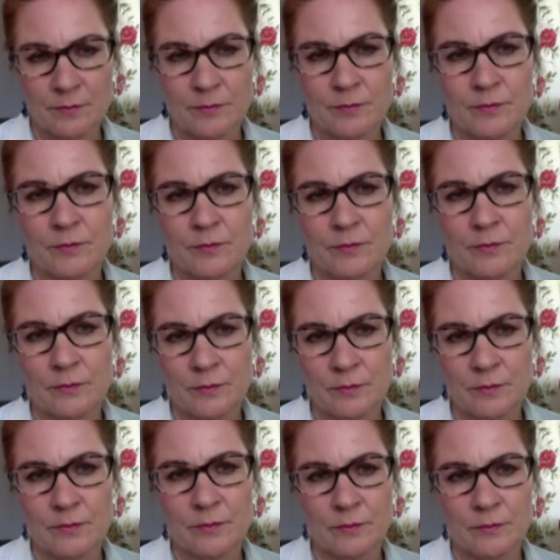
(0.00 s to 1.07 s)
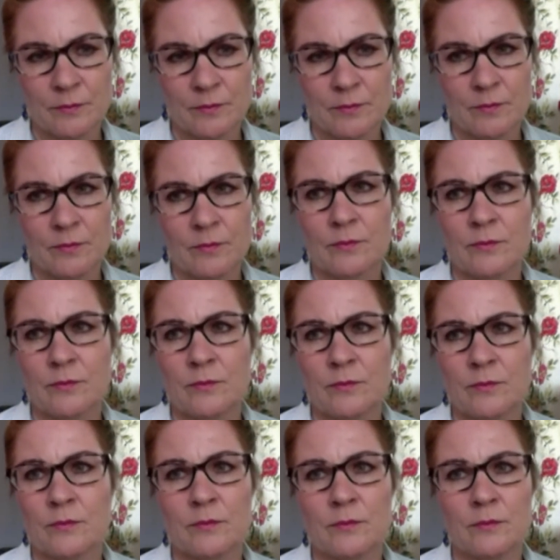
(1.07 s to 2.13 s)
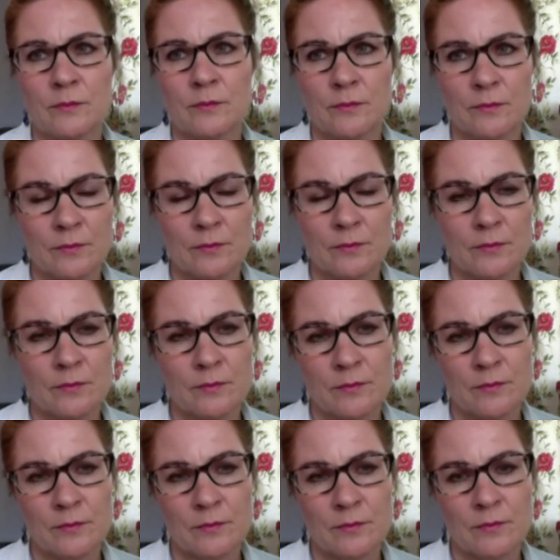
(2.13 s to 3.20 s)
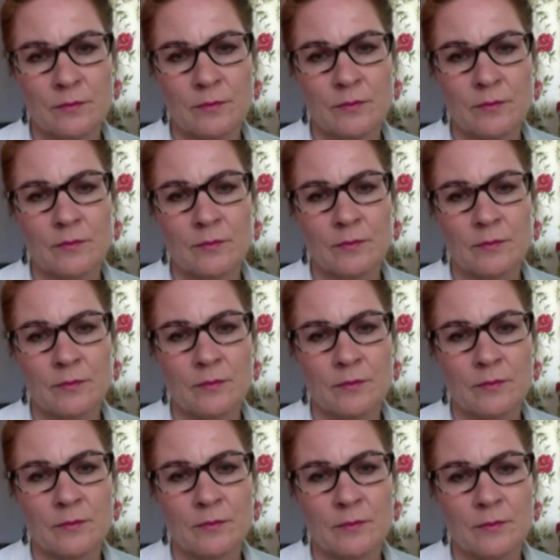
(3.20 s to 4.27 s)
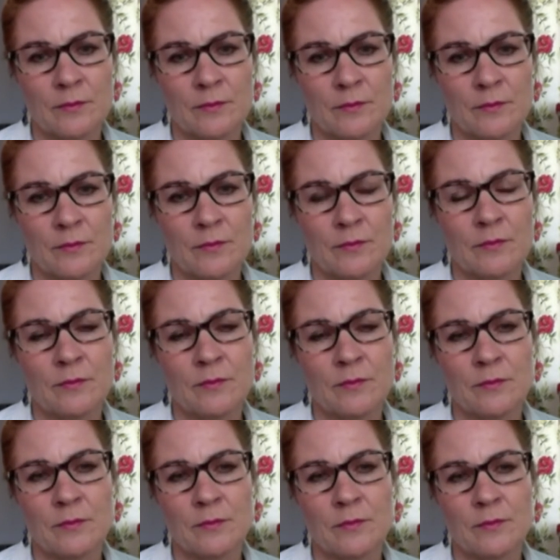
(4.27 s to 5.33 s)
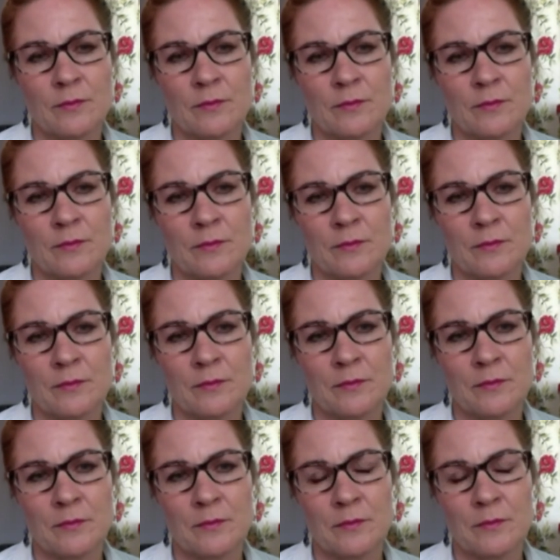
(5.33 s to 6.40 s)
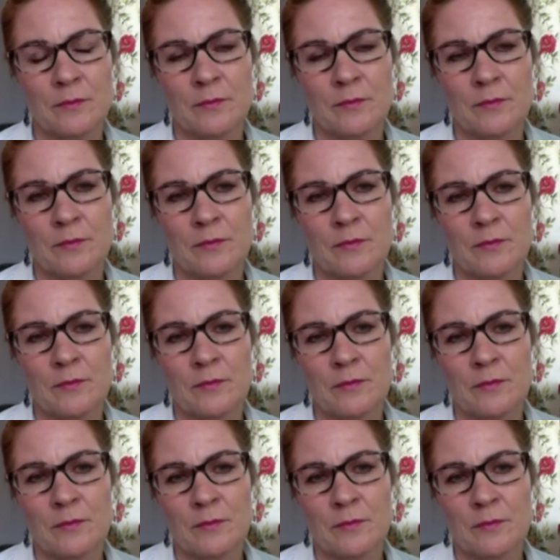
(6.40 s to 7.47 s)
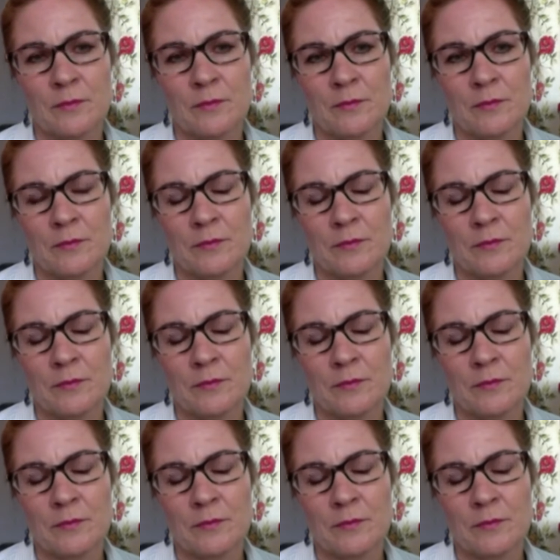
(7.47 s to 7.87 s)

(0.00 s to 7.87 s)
The person shown says nothing.